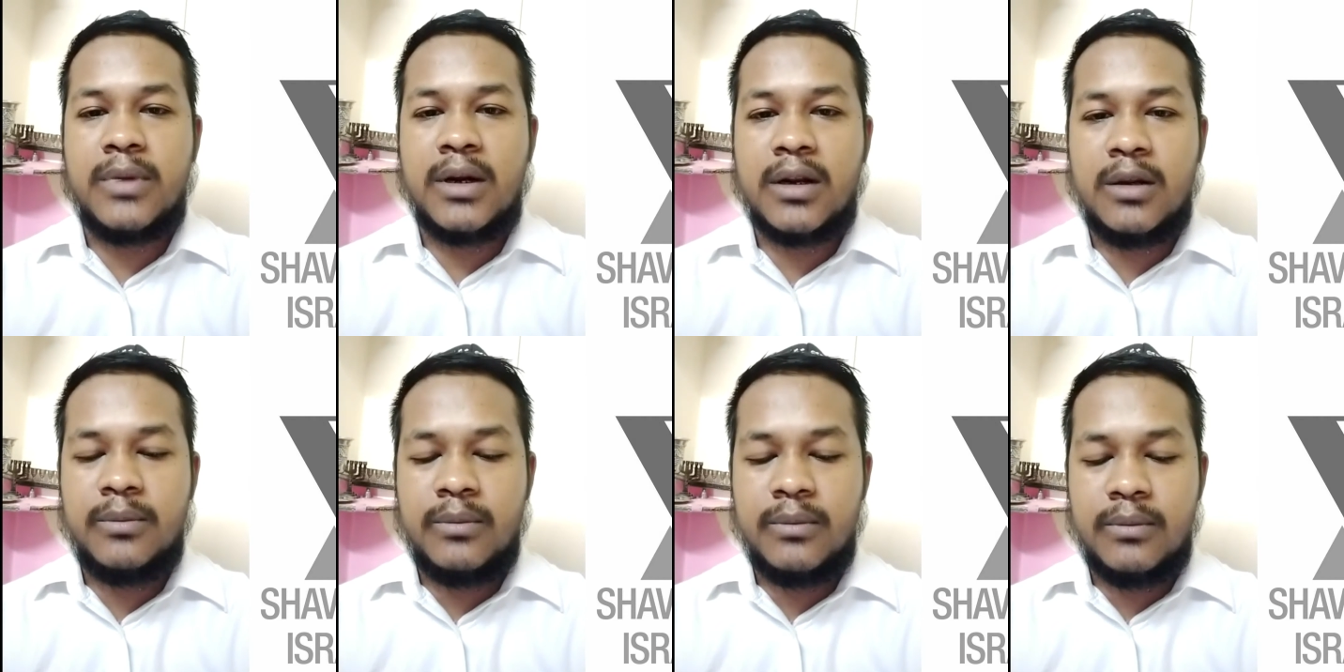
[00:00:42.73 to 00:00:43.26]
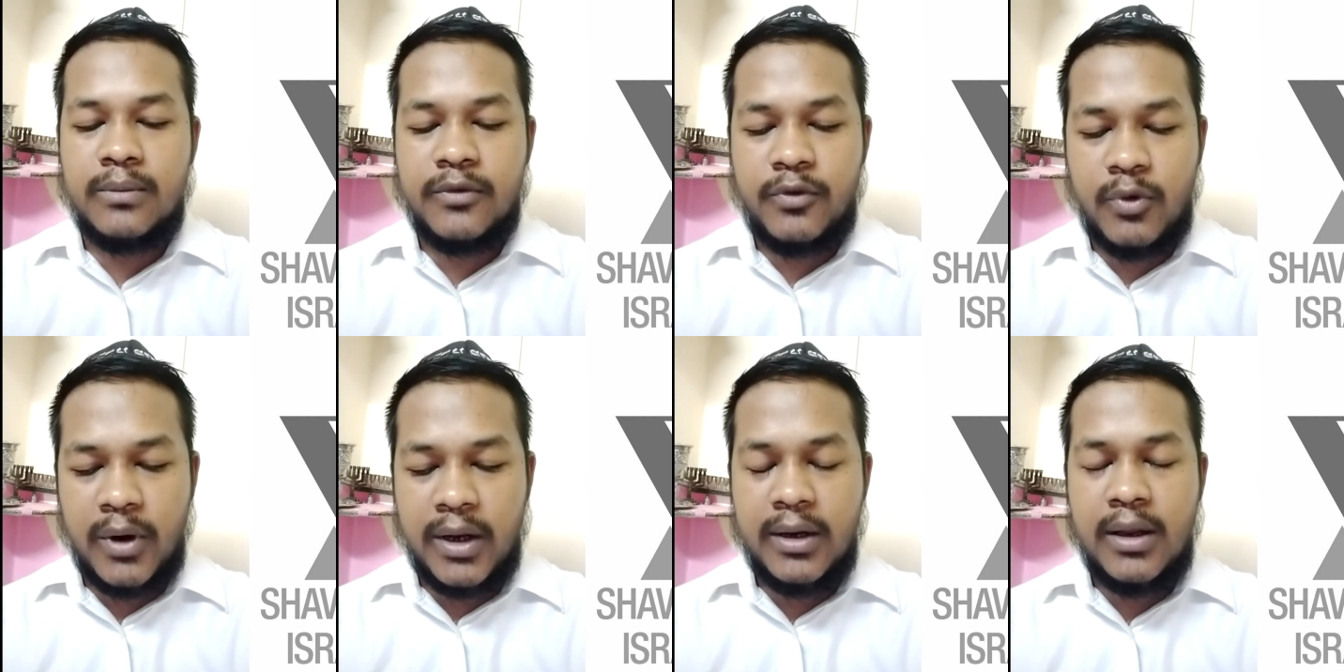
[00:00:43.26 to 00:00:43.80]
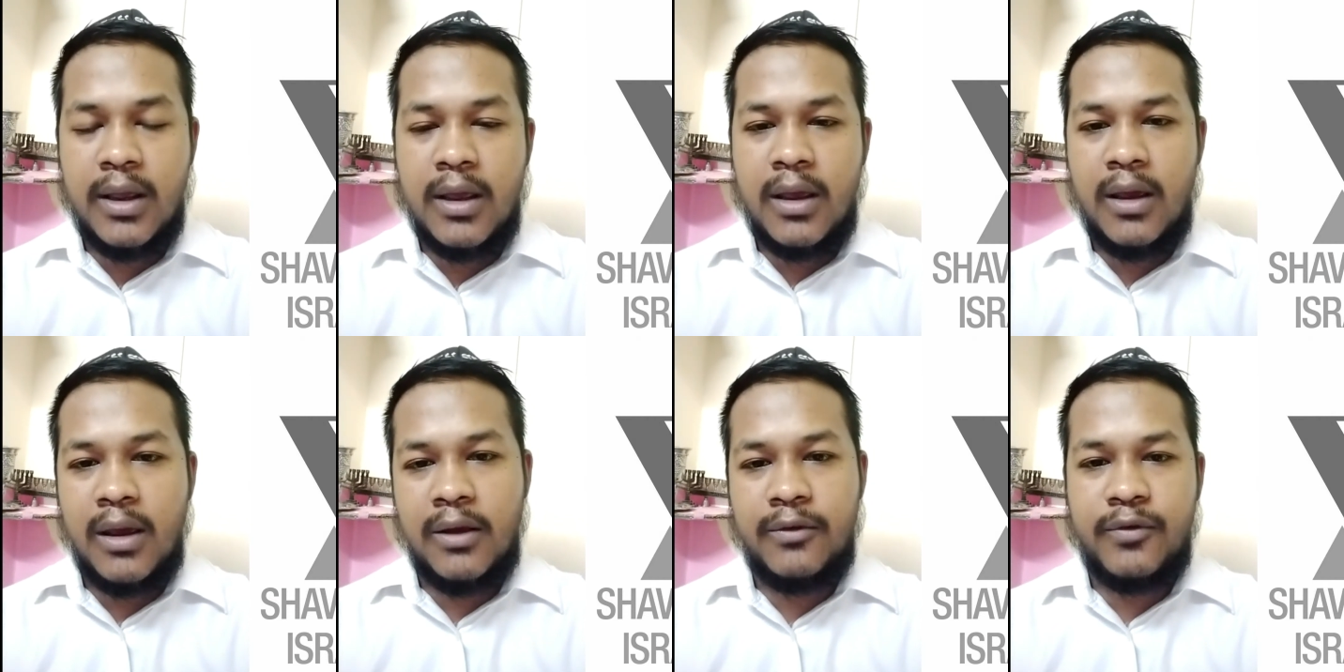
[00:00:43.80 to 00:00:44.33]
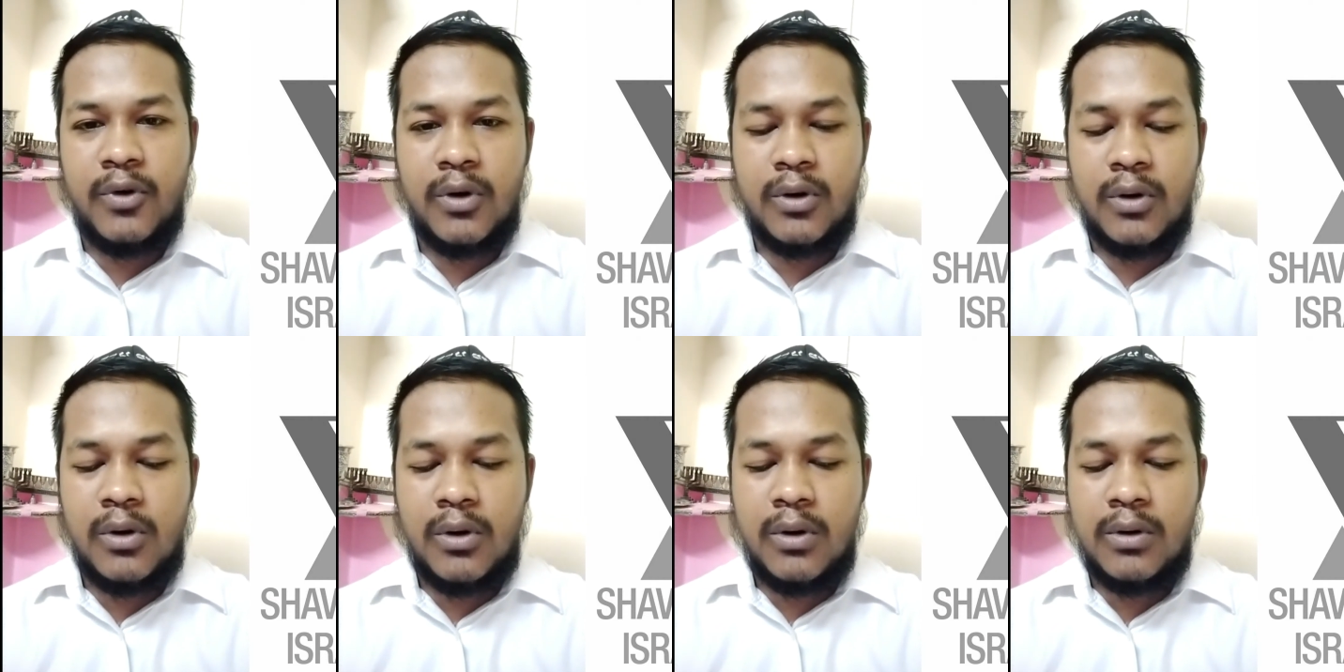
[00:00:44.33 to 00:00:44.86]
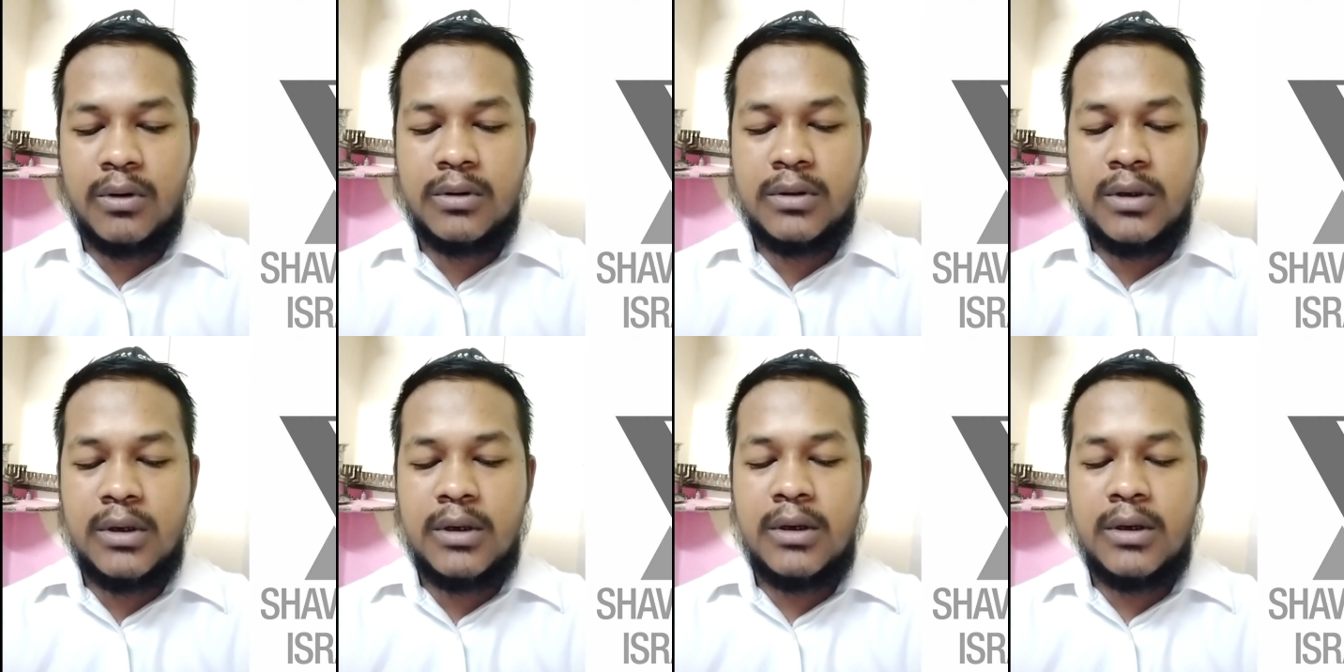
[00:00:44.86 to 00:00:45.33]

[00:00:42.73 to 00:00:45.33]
Michael Friend, and for all